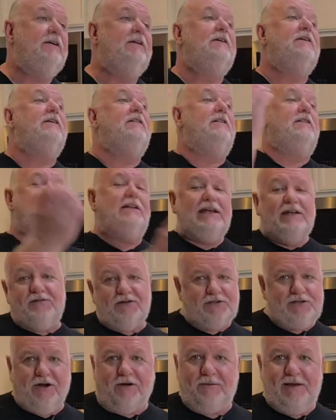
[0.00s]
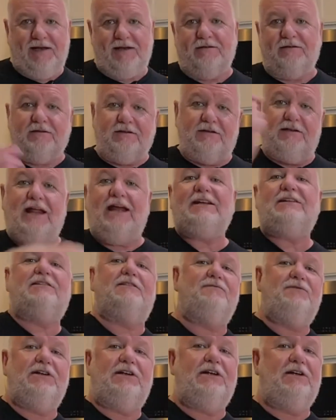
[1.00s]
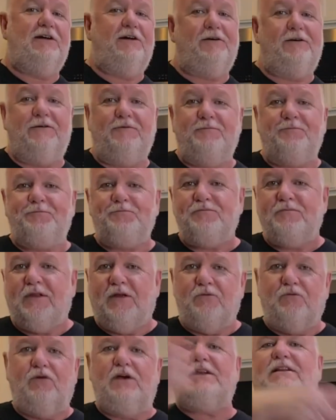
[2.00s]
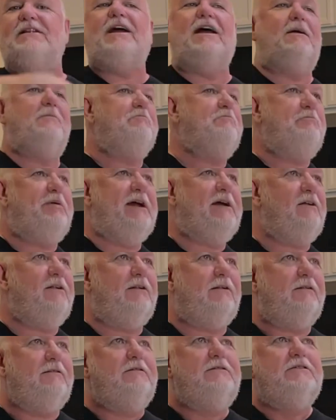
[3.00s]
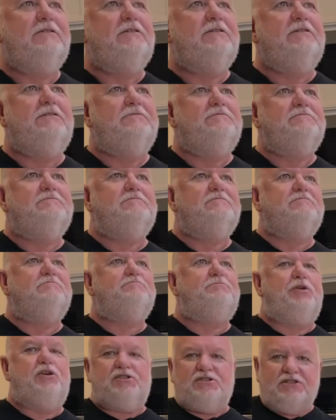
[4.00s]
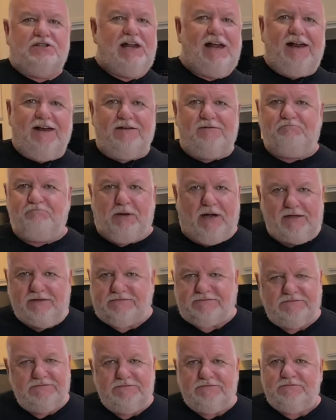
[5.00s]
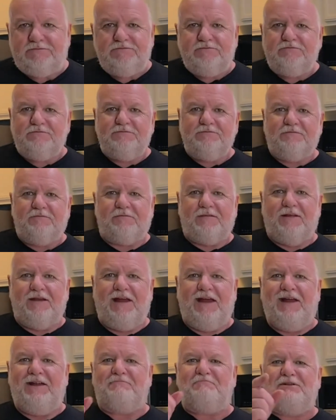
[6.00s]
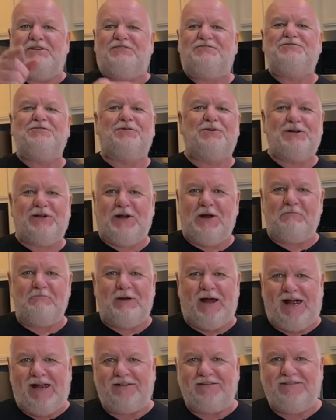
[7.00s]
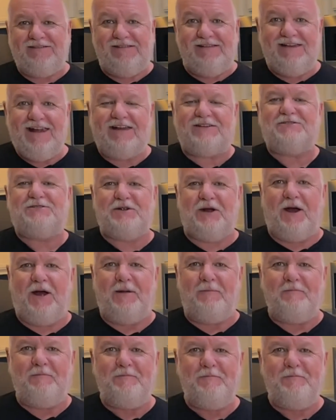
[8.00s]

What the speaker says: leave a comment, like the video, ring that bell, push that button, and be sure to come back next time.